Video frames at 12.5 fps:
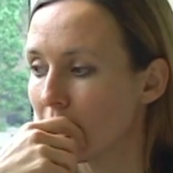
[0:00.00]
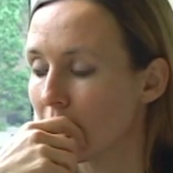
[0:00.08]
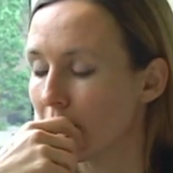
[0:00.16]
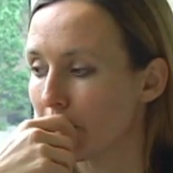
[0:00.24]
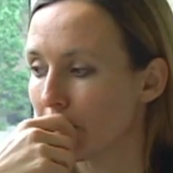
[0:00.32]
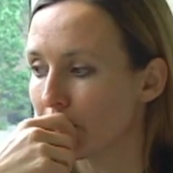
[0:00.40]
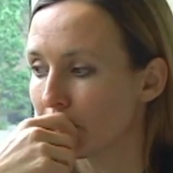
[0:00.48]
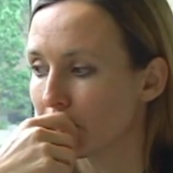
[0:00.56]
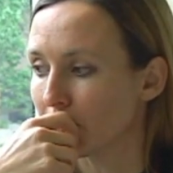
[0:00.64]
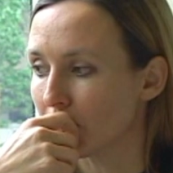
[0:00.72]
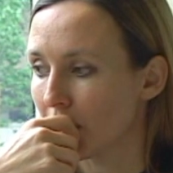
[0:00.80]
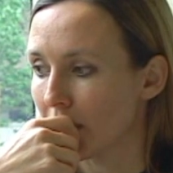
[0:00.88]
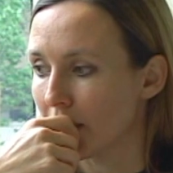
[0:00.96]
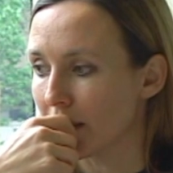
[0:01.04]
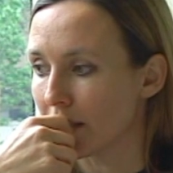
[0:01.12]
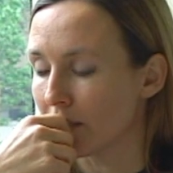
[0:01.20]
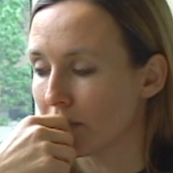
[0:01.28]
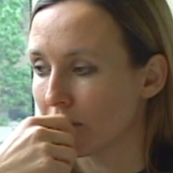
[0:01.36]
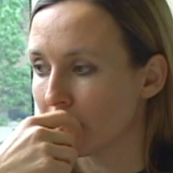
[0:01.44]
um,
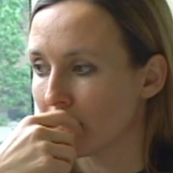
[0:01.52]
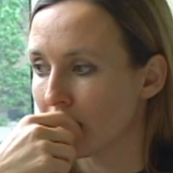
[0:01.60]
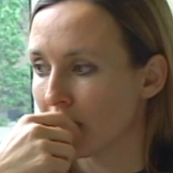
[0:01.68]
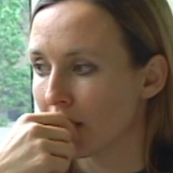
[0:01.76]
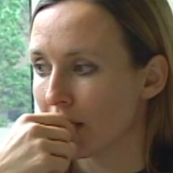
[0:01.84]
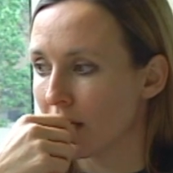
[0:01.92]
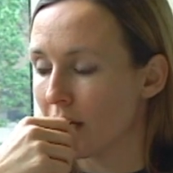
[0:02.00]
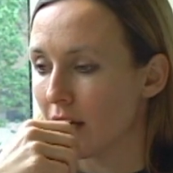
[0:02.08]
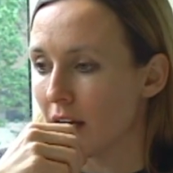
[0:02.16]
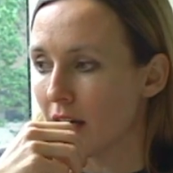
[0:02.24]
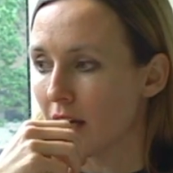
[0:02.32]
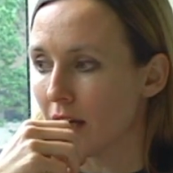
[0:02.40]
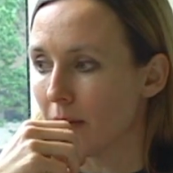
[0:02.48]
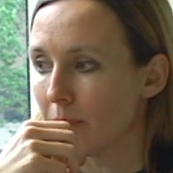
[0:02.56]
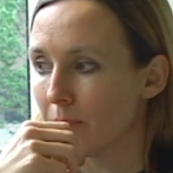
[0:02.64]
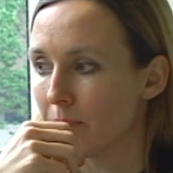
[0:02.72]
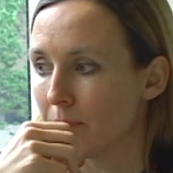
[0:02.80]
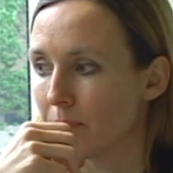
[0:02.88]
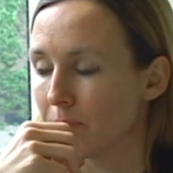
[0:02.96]
is, um,
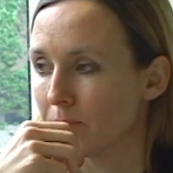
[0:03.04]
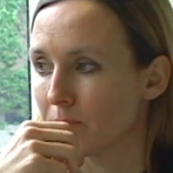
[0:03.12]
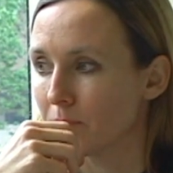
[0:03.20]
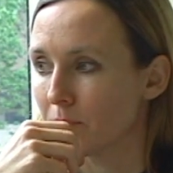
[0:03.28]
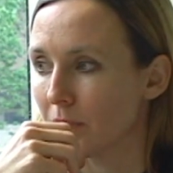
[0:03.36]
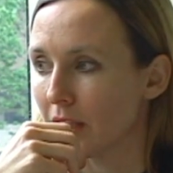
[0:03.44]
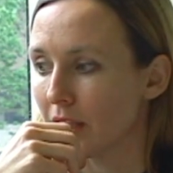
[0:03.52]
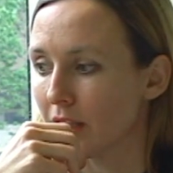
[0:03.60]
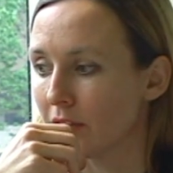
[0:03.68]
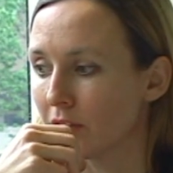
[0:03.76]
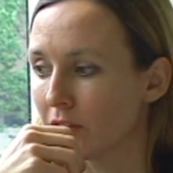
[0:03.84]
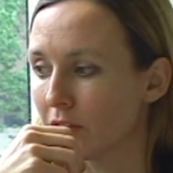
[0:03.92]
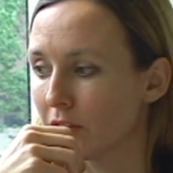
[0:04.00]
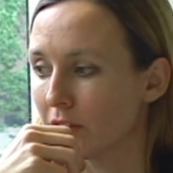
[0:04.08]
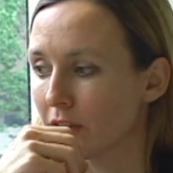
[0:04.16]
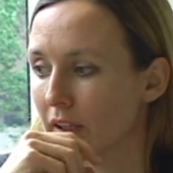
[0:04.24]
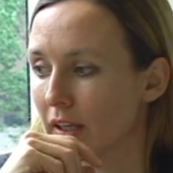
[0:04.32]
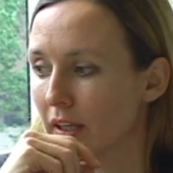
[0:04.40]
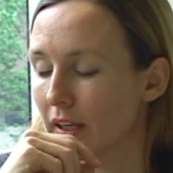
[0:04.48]
is,
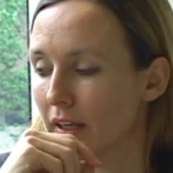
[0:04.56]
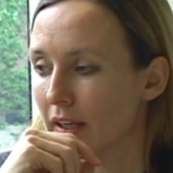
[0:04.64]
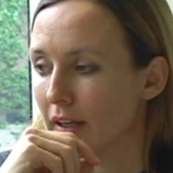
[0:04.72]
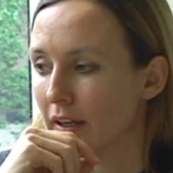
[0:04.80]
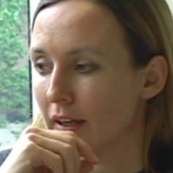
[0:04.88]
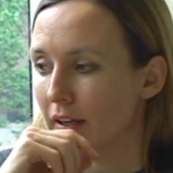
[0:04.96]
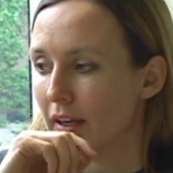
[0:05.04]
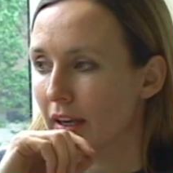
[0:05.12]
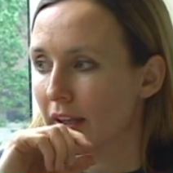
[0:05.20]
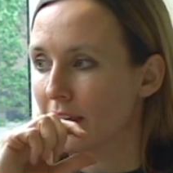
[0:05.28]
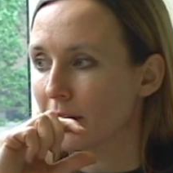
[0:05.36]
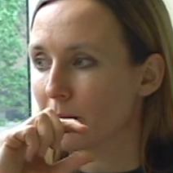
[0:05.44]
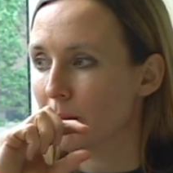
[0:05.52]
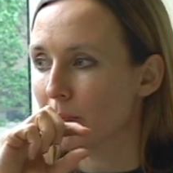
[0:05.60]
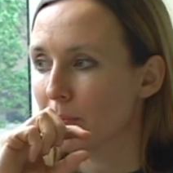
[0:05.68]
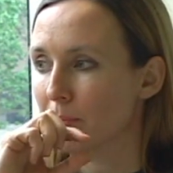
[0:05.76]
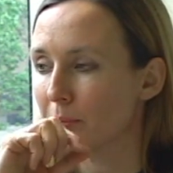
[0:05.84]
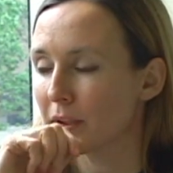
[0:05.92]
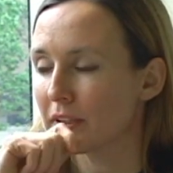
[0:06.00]
I think,
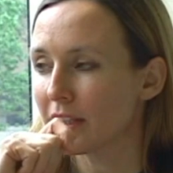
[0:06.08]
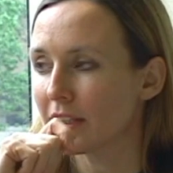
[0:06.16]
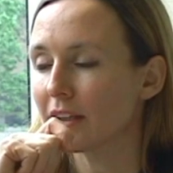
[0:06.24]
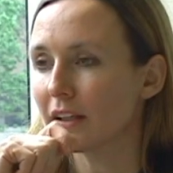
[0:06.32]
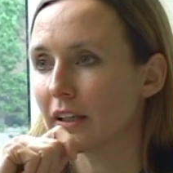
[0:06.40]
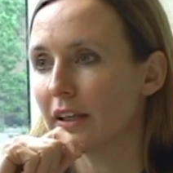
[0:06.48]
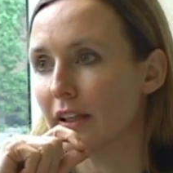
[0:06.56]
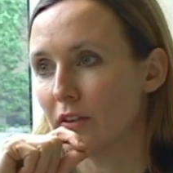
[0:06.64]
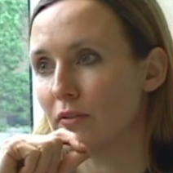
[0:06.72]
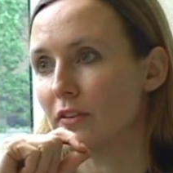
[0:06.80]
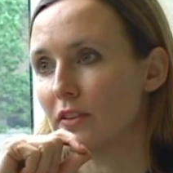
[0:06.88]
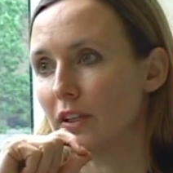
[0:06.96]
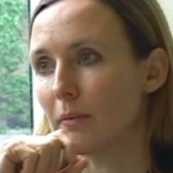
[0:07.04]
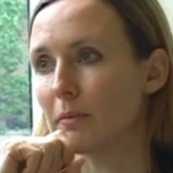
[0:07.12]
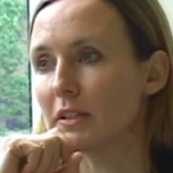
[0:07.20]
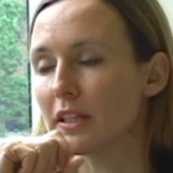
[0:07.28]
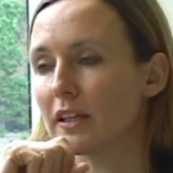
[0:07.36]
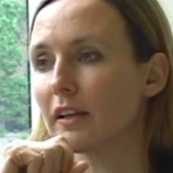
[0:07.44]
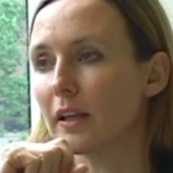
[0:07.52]
particularly interesting and
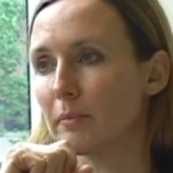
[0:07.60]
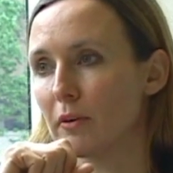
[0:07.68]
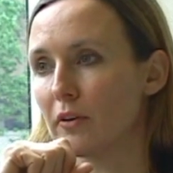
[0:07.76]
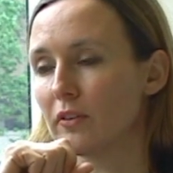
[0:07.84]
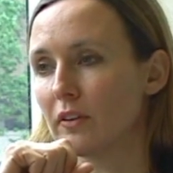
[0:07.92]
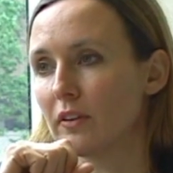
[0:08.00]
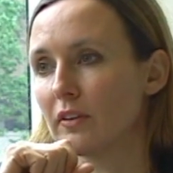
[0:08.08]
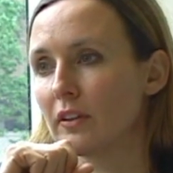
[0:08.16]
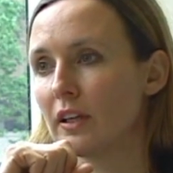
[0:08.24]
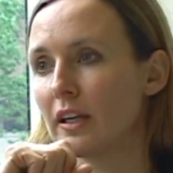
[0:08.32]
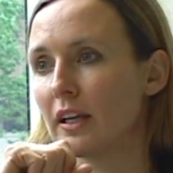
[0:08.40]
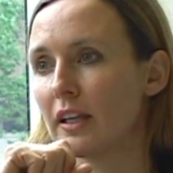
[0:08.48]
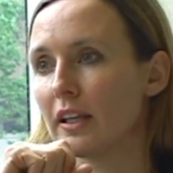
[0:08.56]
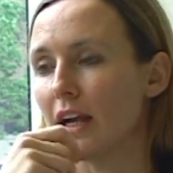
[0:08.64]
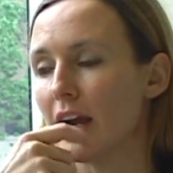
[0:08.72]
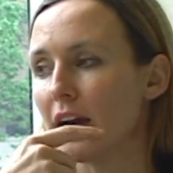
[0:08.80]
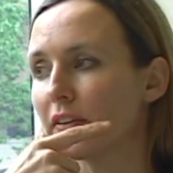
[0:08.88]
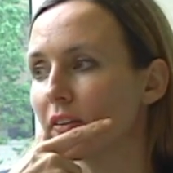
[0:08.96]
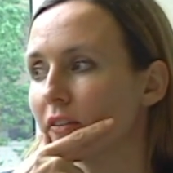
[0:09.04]
particularly pertinent. The
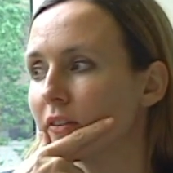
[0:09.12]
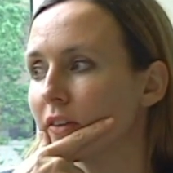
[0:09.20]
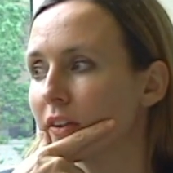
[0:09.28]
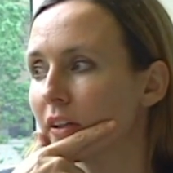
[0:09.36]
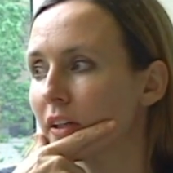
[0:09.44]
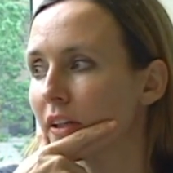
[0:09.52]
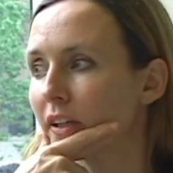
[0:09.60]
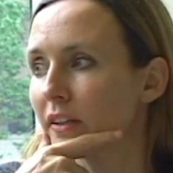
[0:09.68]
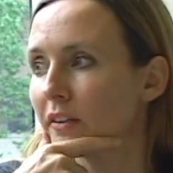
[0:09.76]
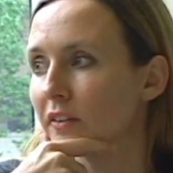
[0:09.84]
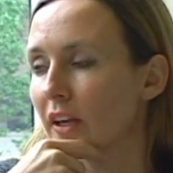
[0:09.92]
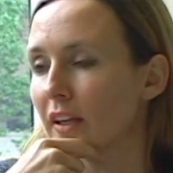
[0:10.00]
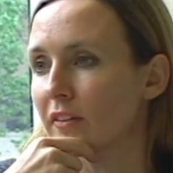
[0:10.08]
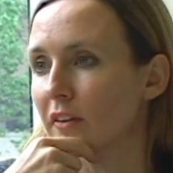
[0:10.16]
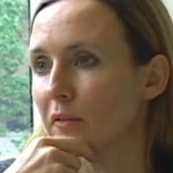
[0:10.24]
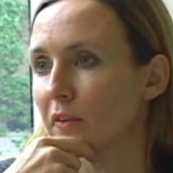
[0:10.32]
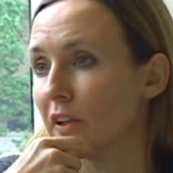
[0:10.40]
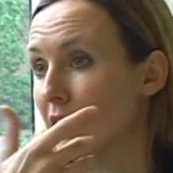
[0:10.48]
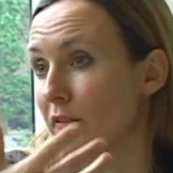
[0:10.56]
artist stands in
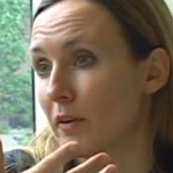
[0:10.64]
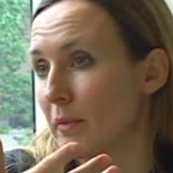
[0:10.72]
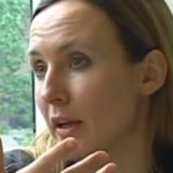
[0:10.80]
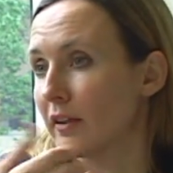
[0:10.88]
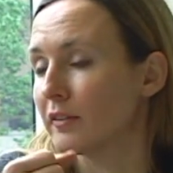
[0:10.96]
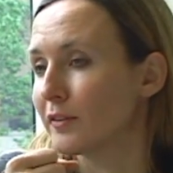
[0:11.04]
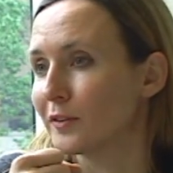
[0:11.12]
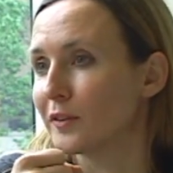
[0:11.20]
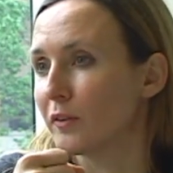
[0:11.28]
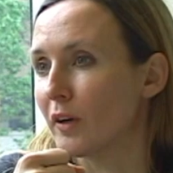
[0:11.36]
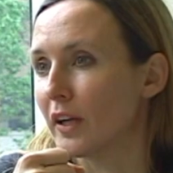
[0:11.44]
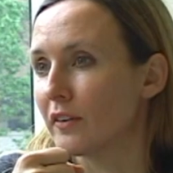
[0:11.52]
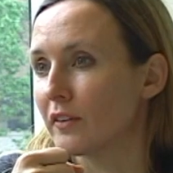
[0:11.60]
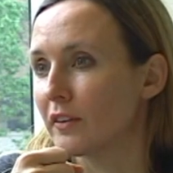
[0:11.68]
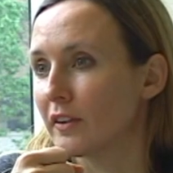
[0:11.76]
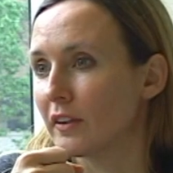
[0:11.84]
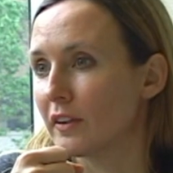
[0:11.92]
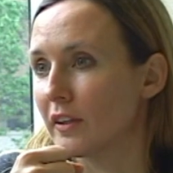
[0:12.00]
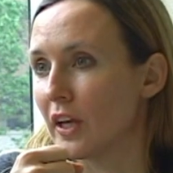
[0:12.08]
for the everyman, right?
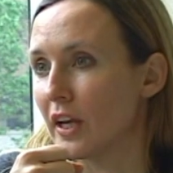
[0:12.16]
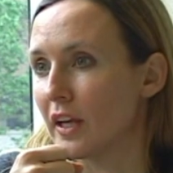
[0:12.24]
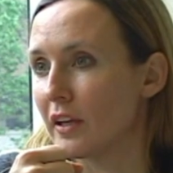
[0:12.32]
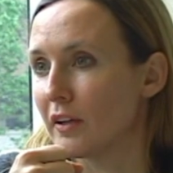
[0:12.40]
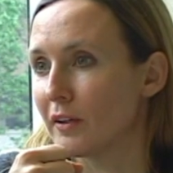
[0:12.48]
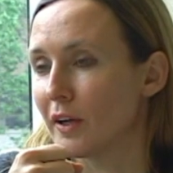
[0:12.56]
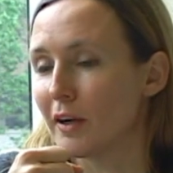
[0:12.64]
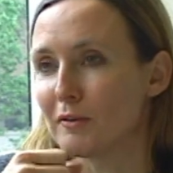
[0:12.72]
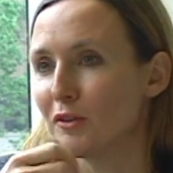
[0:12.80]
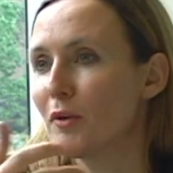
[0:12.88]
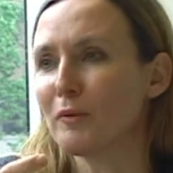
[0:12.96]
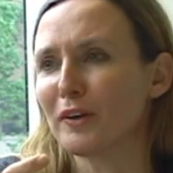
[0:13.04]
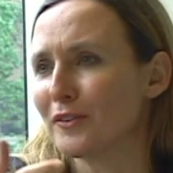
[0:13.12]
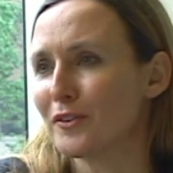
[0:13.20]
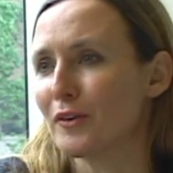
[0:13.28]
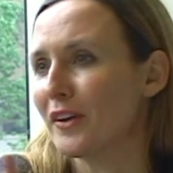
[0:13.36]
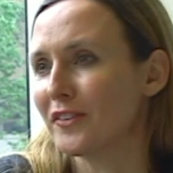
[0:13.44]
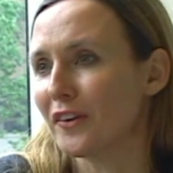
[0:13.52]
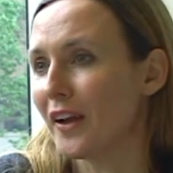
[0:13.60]
They, uh, no one
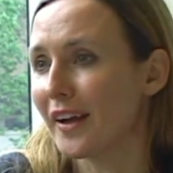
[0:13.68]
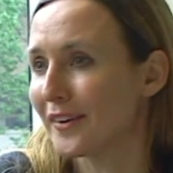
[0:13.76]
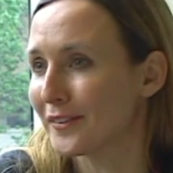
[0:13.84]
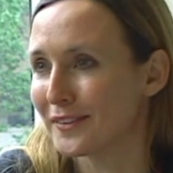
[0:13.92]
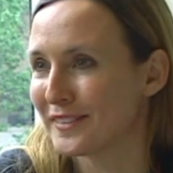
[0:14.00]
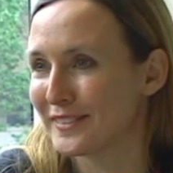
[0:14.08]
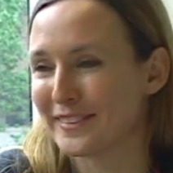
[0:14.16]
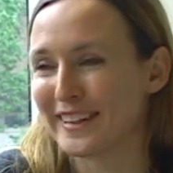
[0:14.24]
trusts an artist.